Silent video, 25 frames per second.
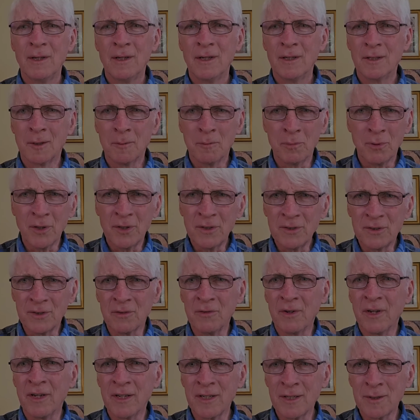The bloods of
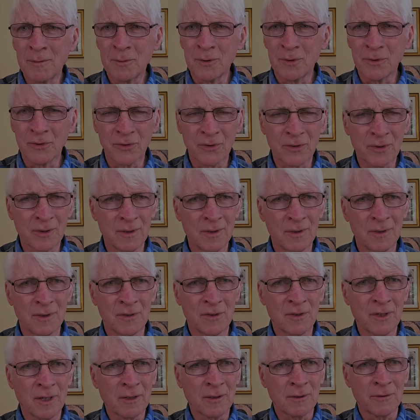animals in the
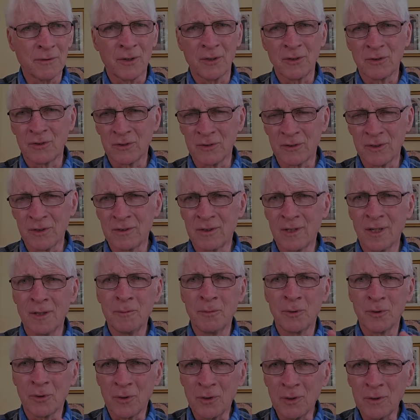sacrifices in the
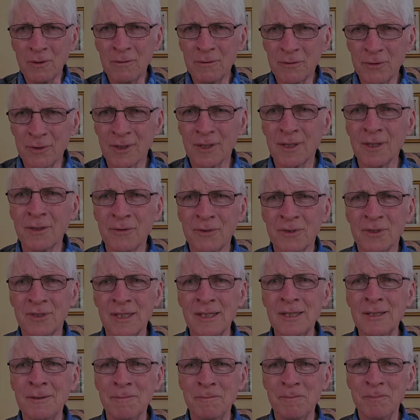temple couldn't forgive
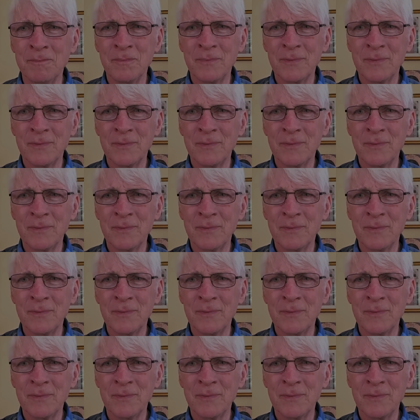sin.